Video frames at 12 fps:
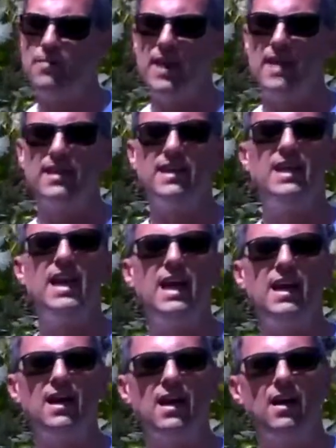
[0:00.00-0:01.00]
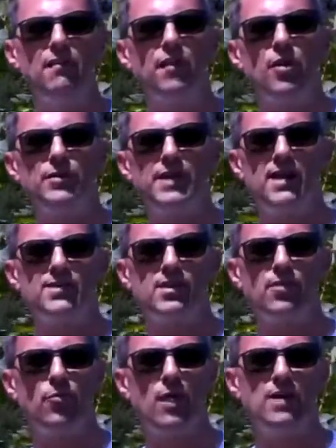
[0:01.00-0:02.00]
and the king of all
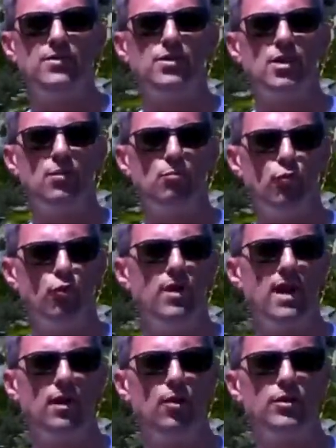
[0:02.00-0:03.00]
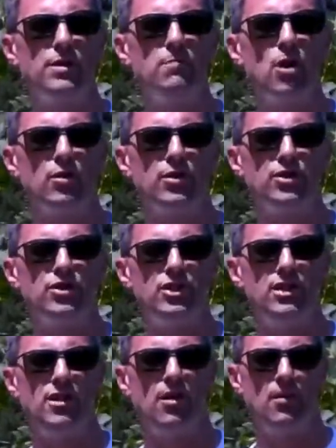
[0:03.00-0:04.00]
Tuscan reds, Brunello di
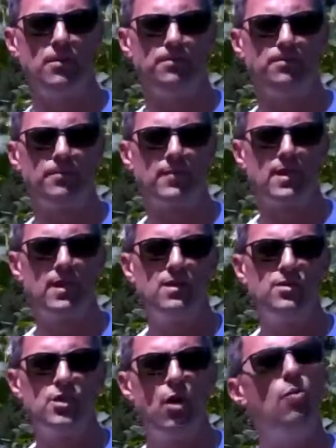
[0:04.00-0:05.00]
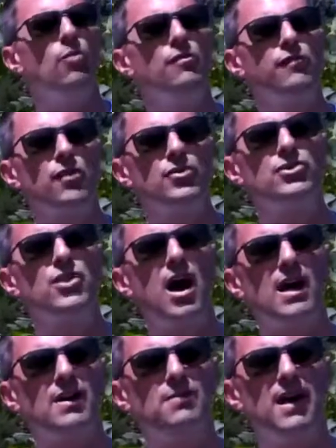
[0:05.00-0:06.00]
Montalcino. So, first
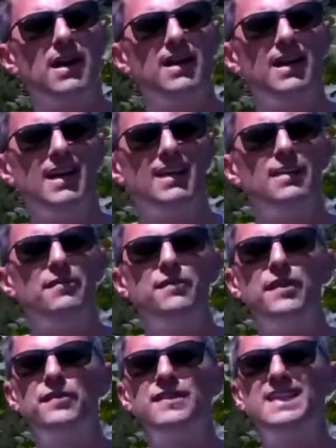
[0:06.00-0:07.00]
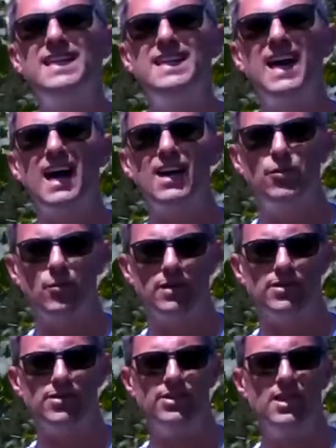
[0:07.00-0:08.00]
documented in the
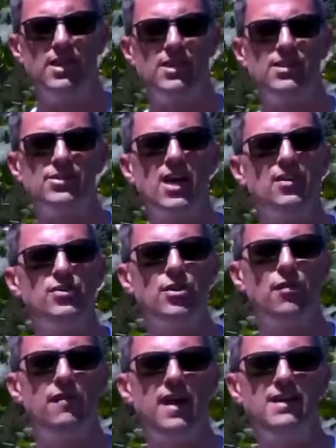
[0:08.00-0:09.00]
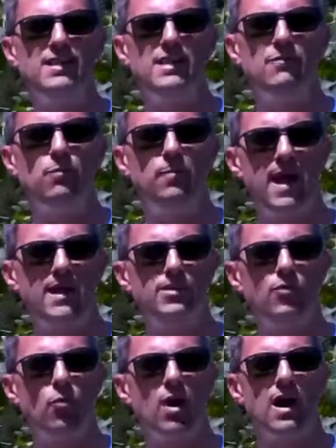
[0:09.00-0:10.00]
1500s,
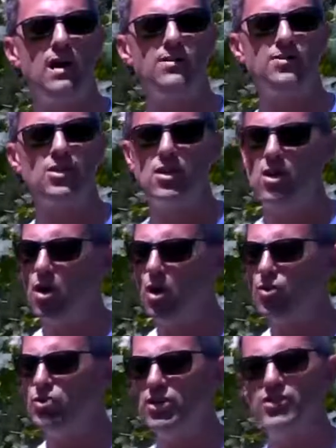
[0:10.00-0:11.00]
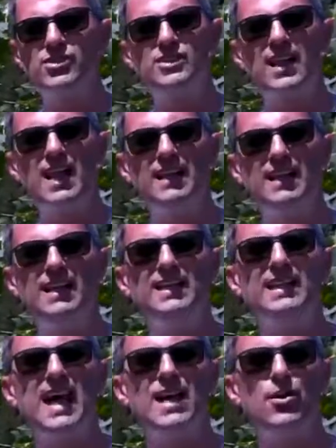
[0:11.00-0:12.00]
Sangiovese-based wines are just slightly
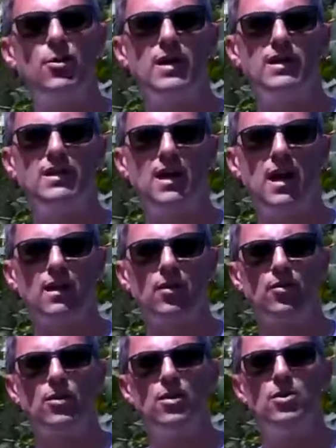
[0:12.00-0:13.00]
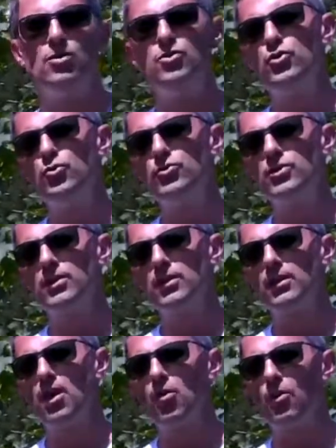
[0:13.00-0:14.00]
lighter in color due to the
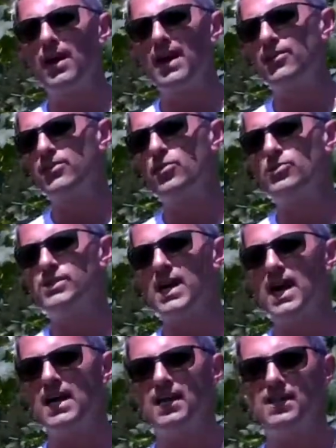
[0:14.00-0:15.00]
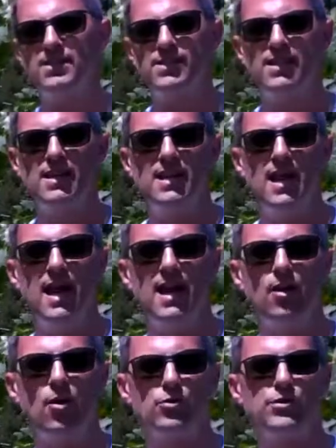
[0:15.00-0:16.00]
lower anthocyanins
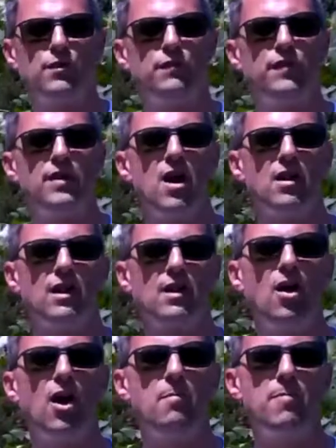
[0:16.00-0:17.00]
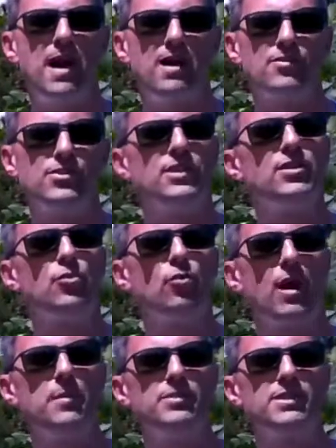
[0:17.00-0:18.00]
and also phenolic compounds in the
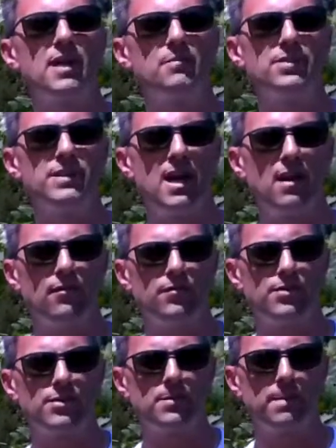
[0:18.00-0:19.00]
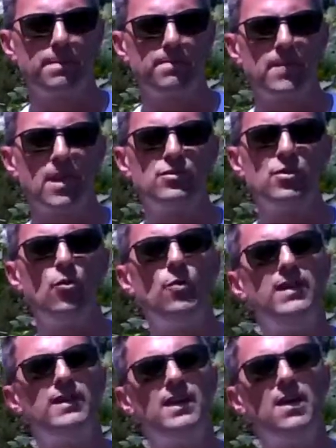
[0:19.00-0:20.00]
grapes themselves. So when
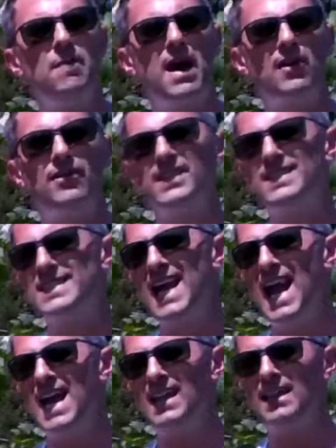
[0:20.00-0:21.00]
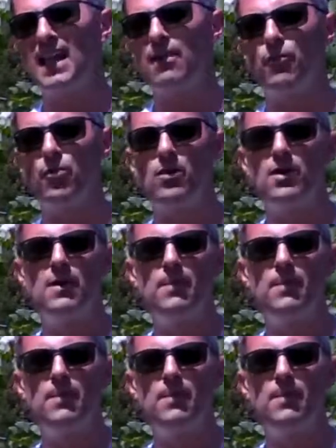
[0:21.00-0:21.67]
we think about the tannin level,